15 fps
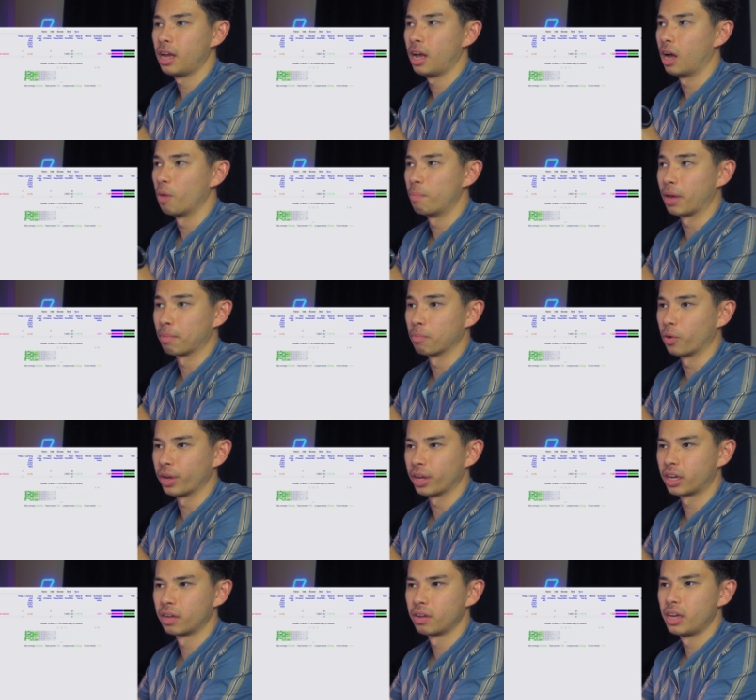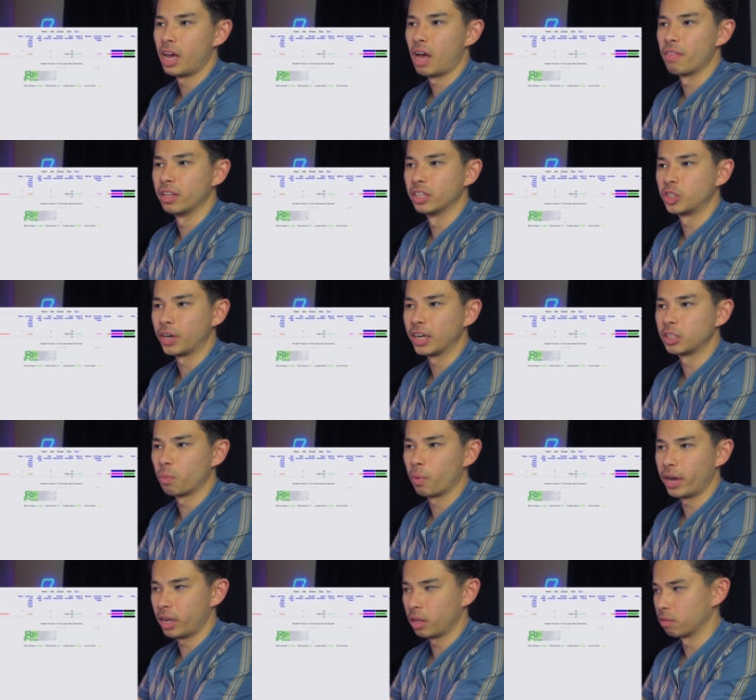I'll pick Monic, and then straight
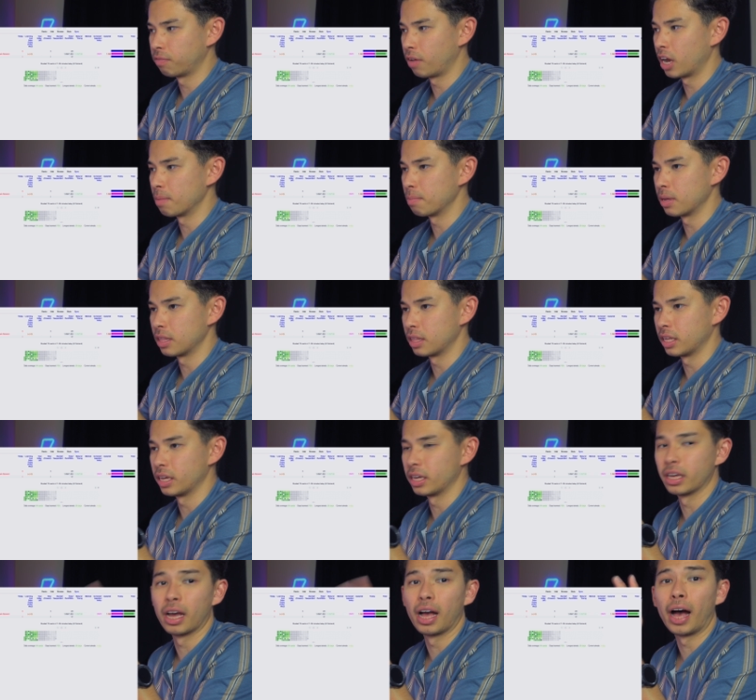away it'll find me the uh,